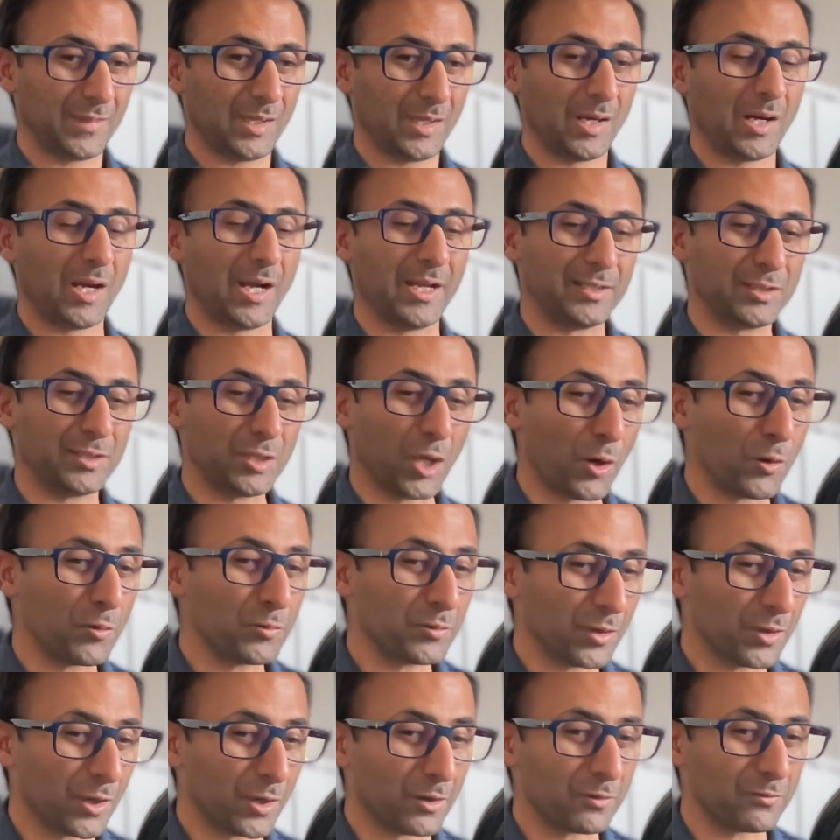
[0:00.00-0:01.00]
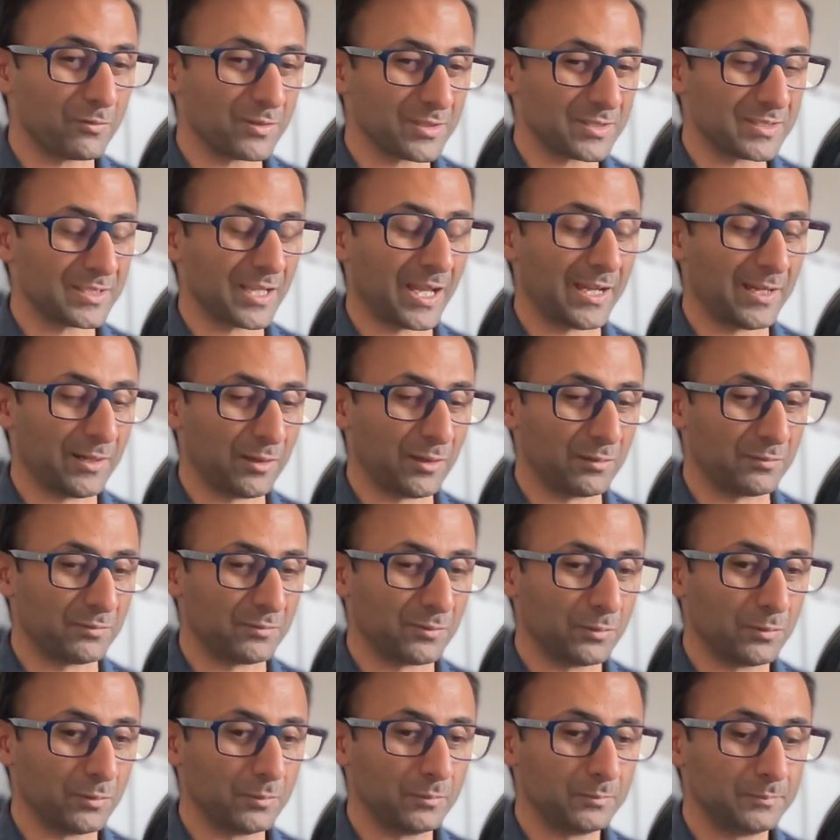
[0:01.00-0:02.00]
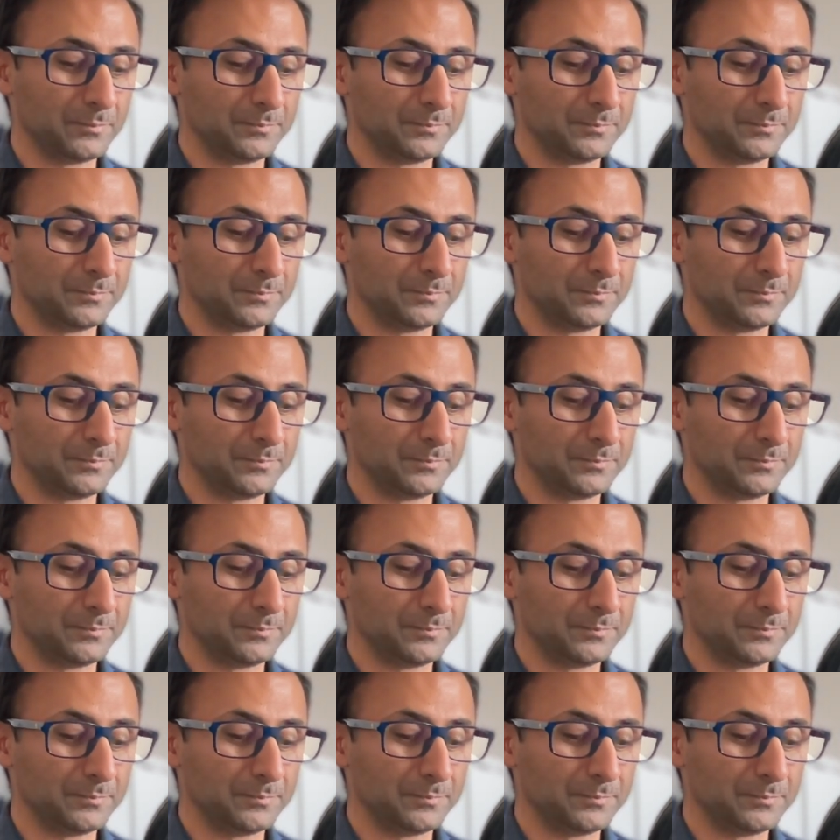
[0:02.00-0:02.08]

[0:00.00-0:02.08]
I don't know if it's that helpful.